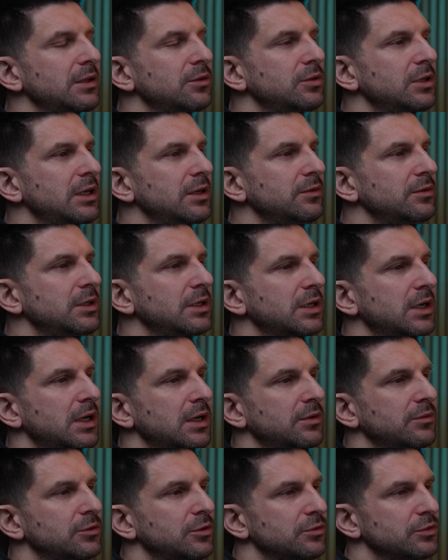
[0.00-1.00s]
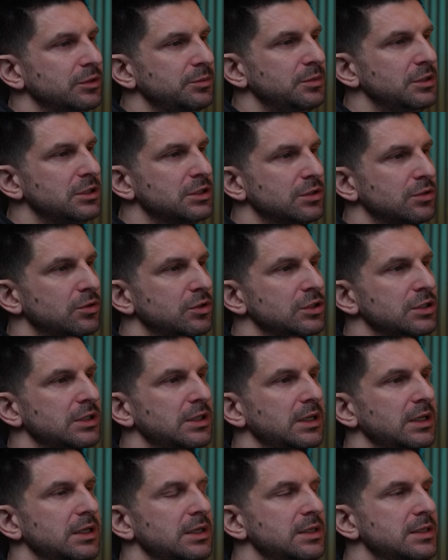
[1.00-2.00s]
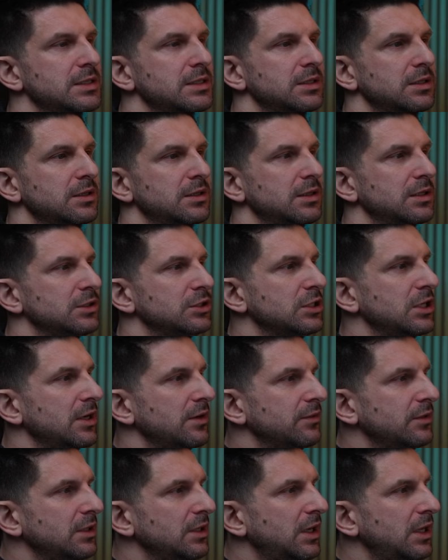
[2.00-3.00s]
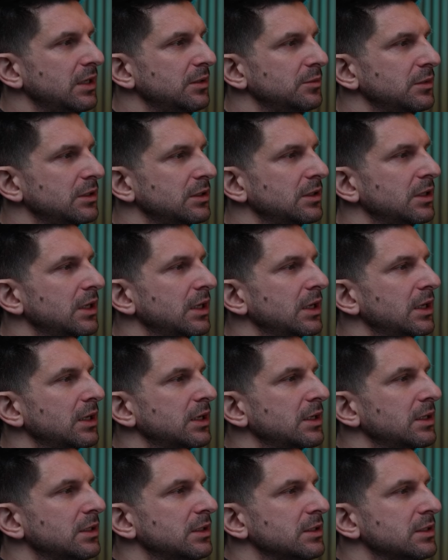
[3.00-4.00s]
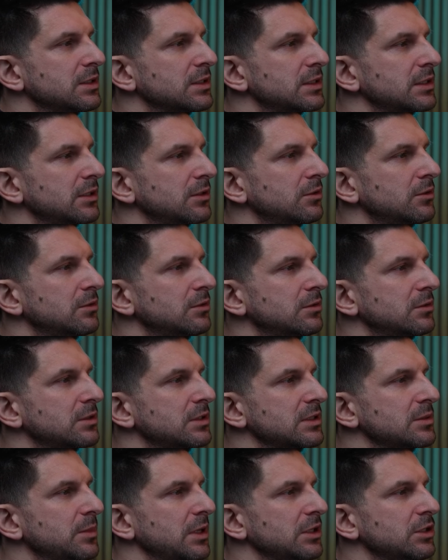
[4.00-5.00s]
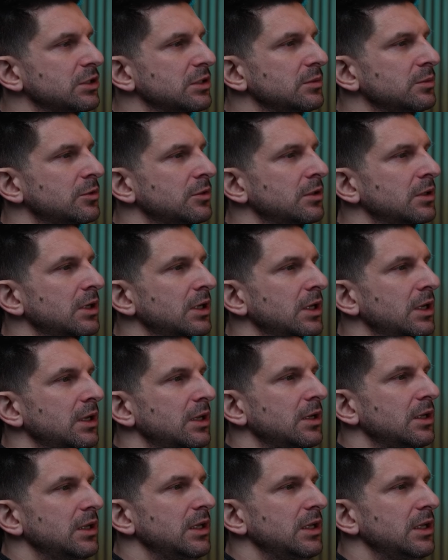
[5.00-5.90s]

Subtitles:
even surfaces, but it already looks more like some kind of landscape. But we'll reduce the strength, and